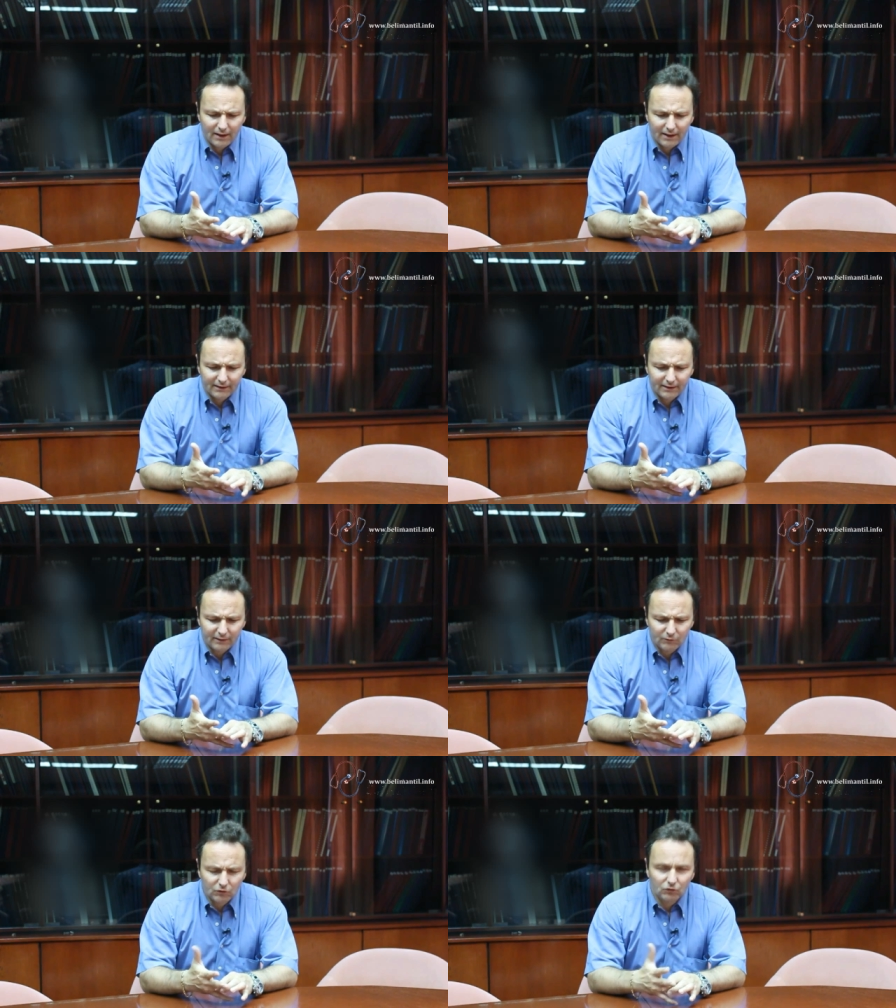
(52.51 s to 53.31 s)
I
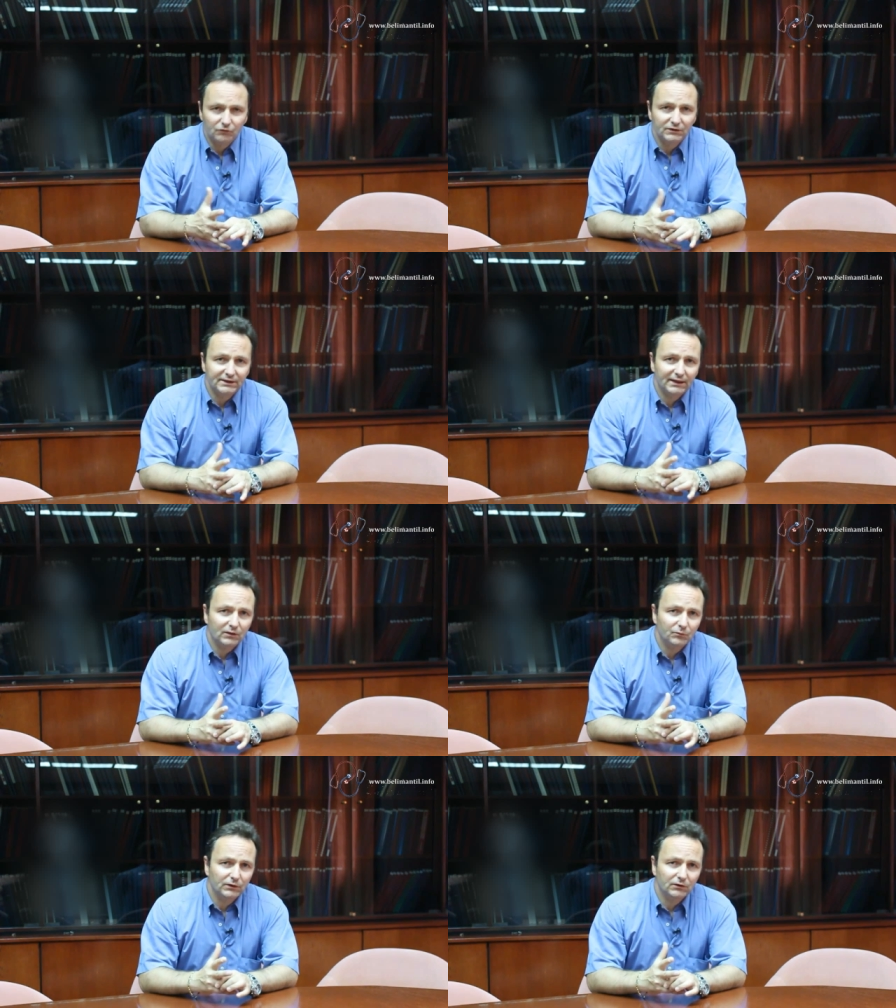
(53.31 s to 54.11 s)
came to Novi
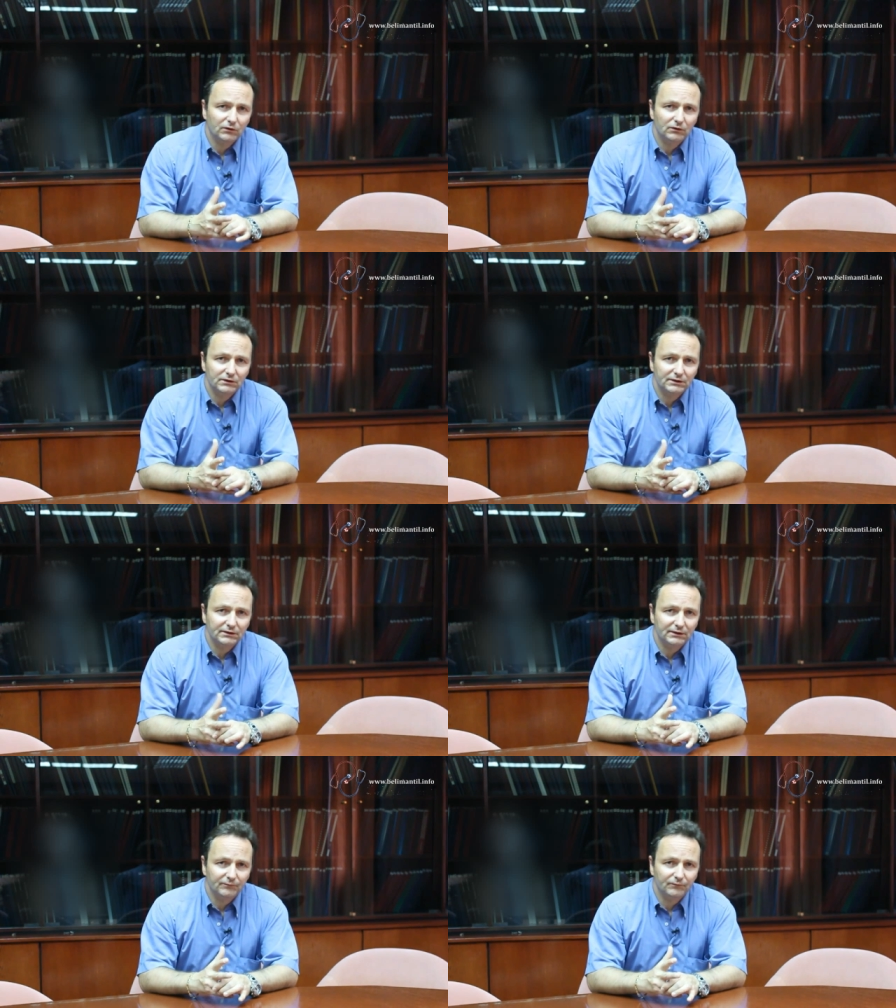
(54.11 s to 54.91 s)
Sad because
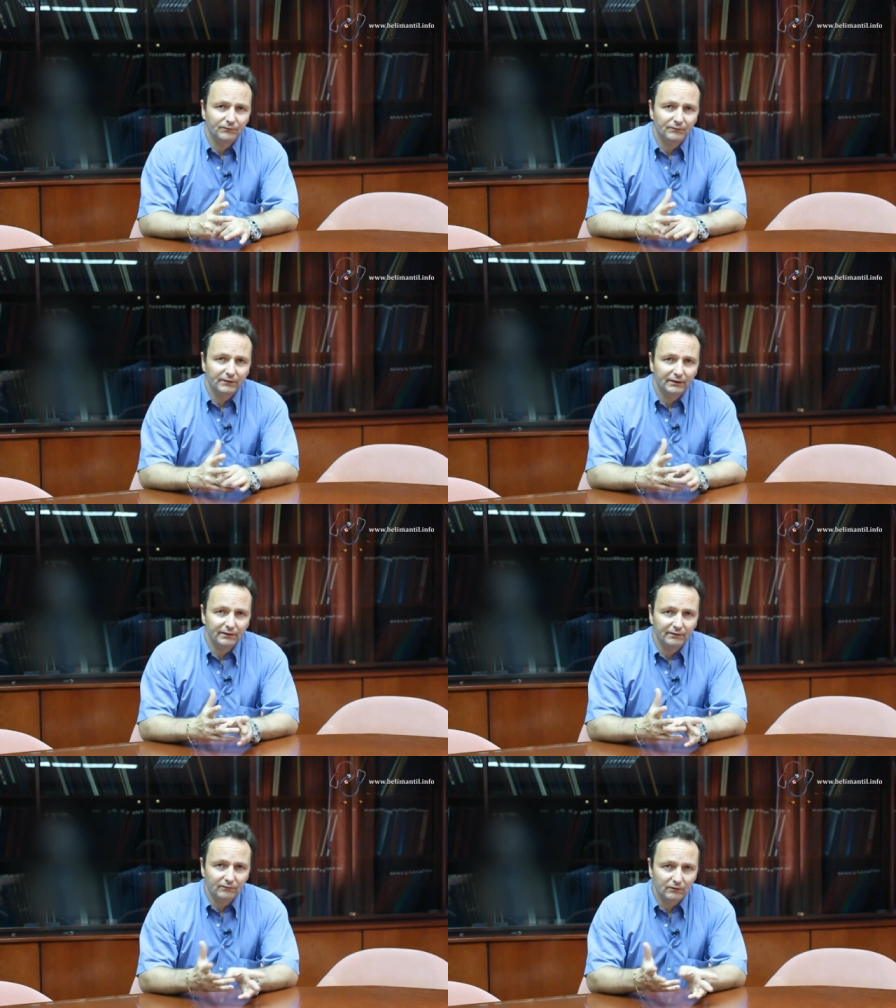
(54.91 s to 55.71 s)
a
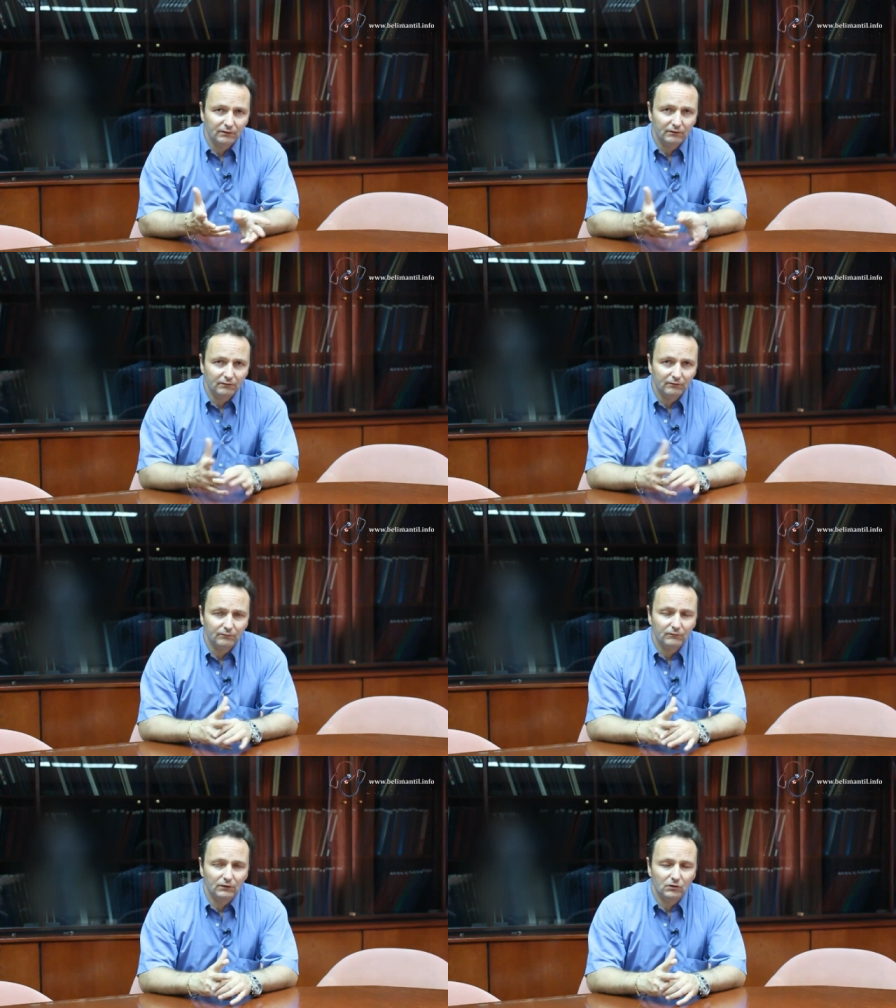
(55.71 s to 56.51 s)

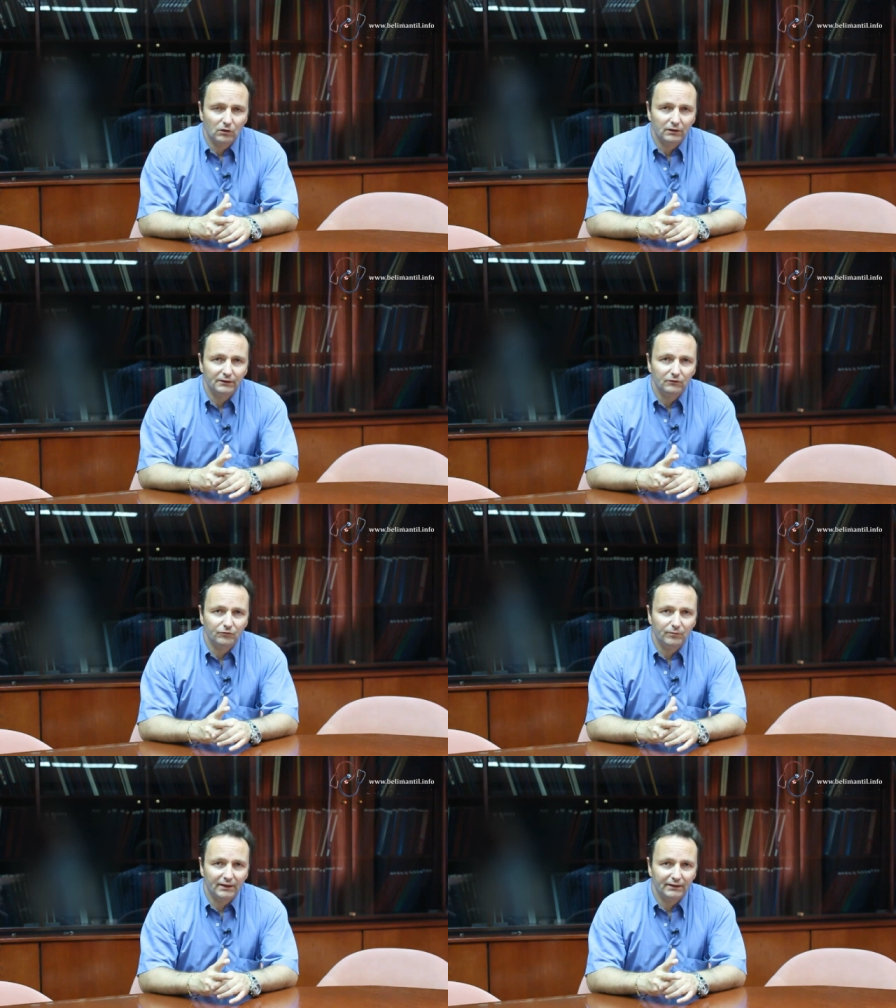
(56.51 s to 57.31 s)
colleague
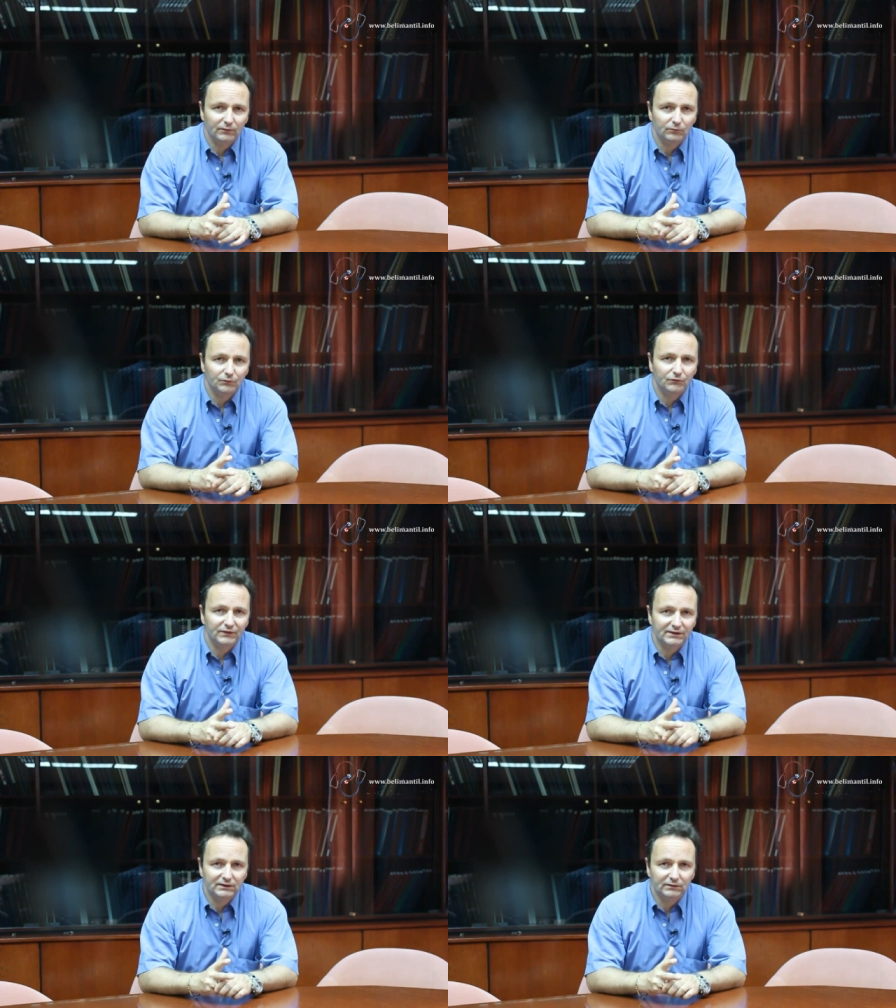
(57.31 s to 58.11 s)
of mine,
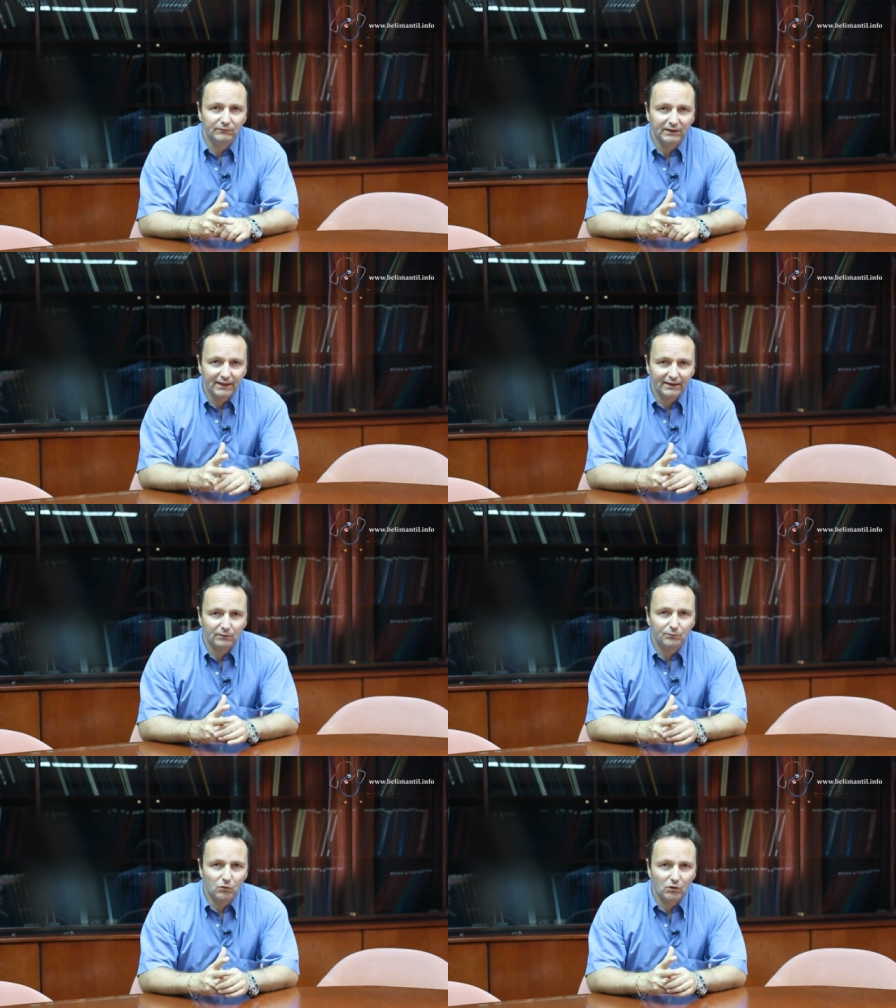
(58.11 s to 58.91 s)
Professor
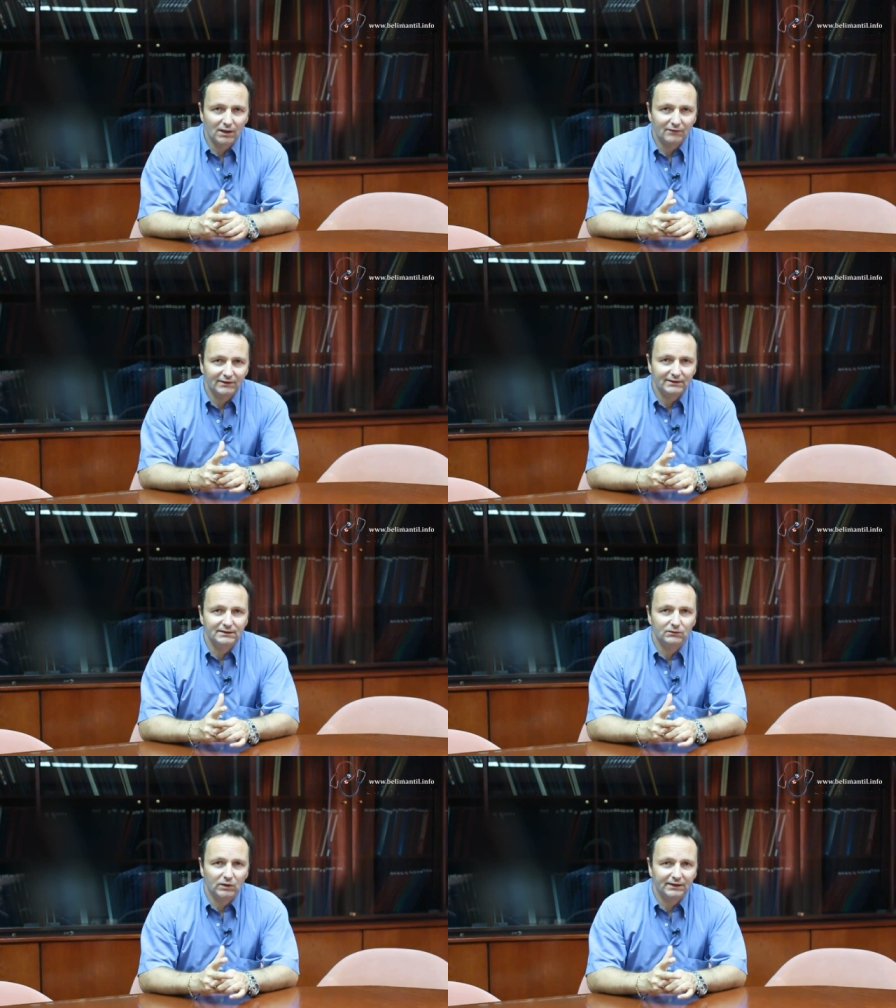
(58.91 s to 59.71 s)
Mirjana
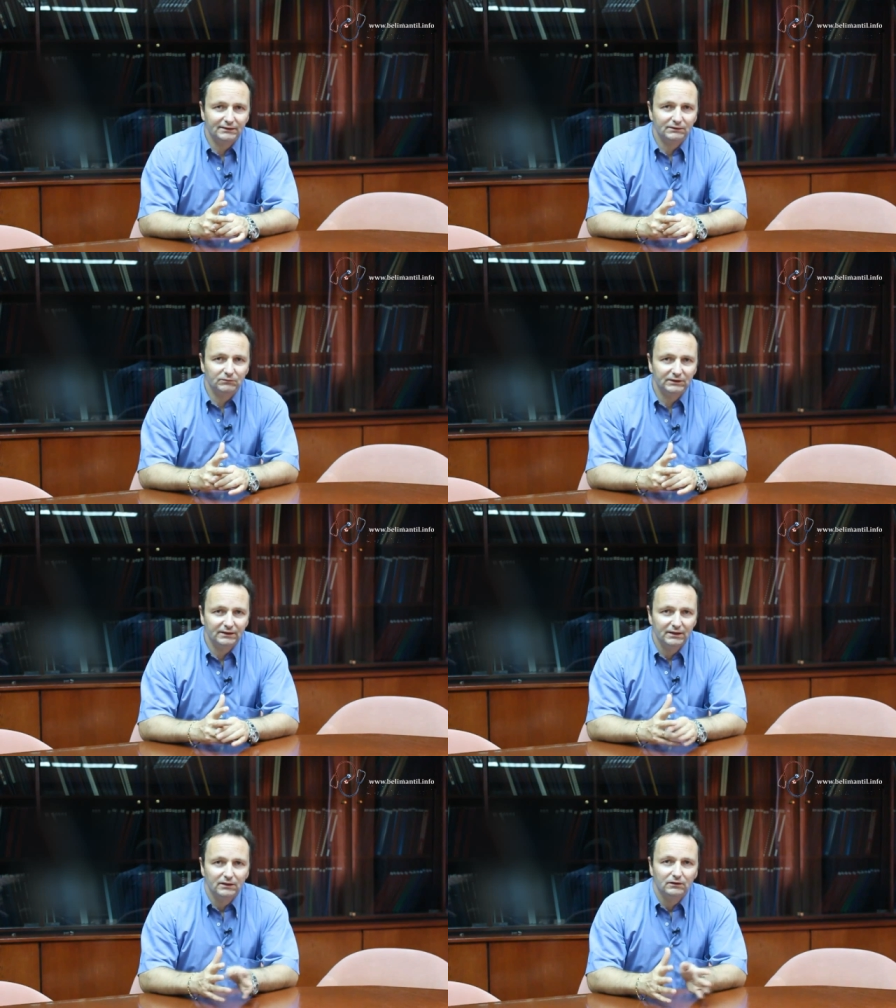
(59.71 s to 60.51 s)
Bogavac, invited me,
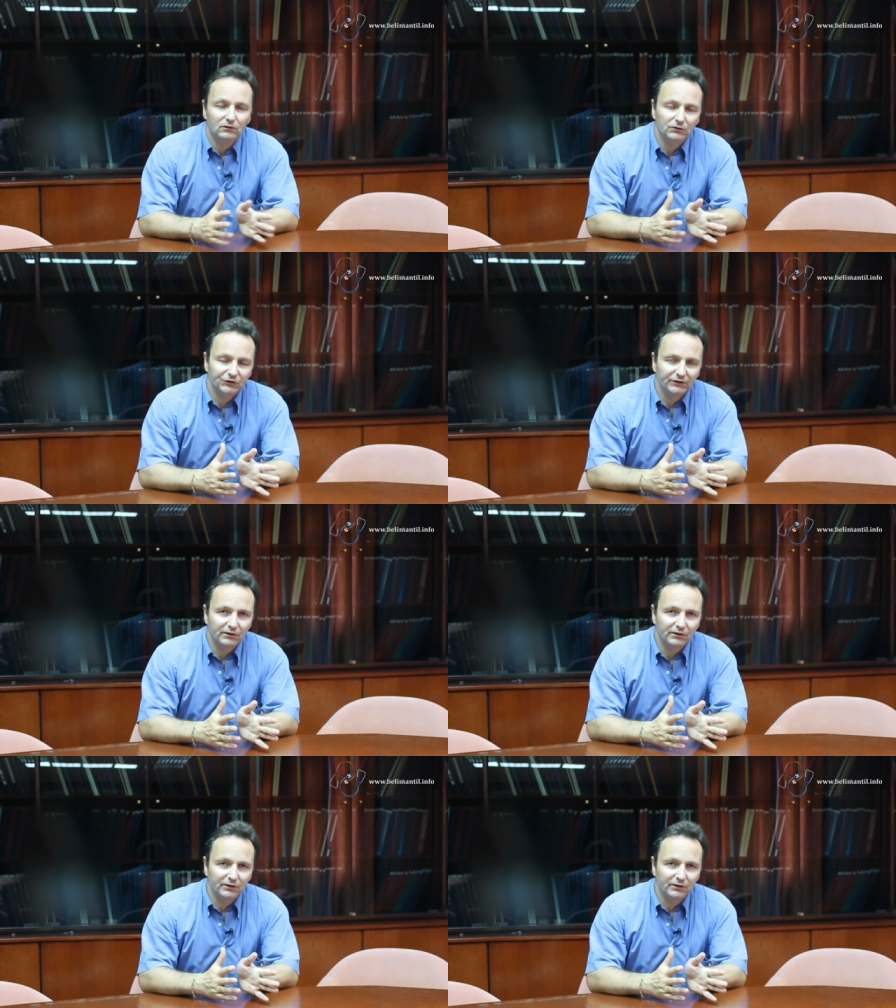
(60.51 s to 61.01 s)
or she